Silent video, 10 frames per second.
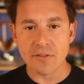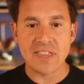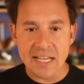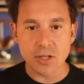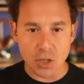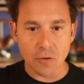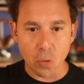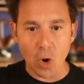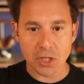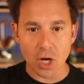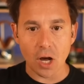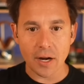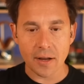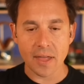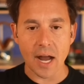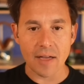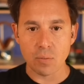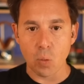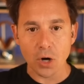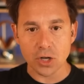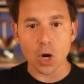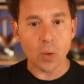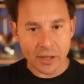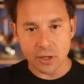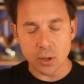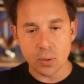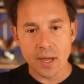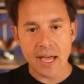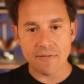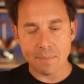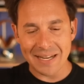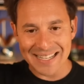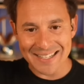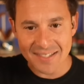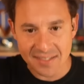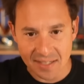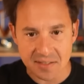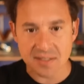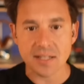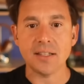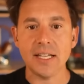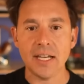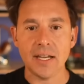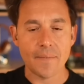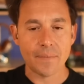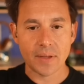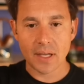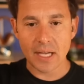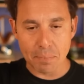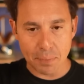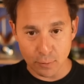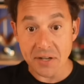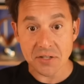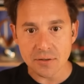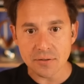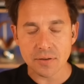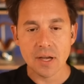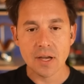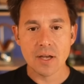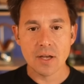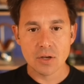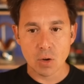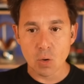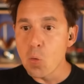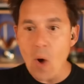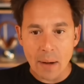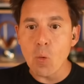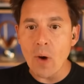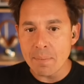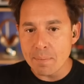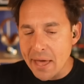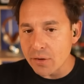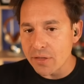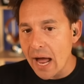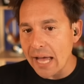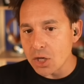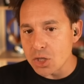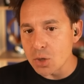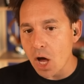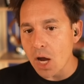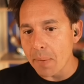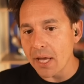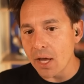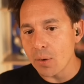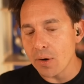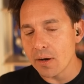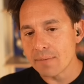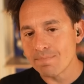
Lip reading: things that you've worked on, that I've worked on with you, have been consistently impressive and way better than I could do it on my own.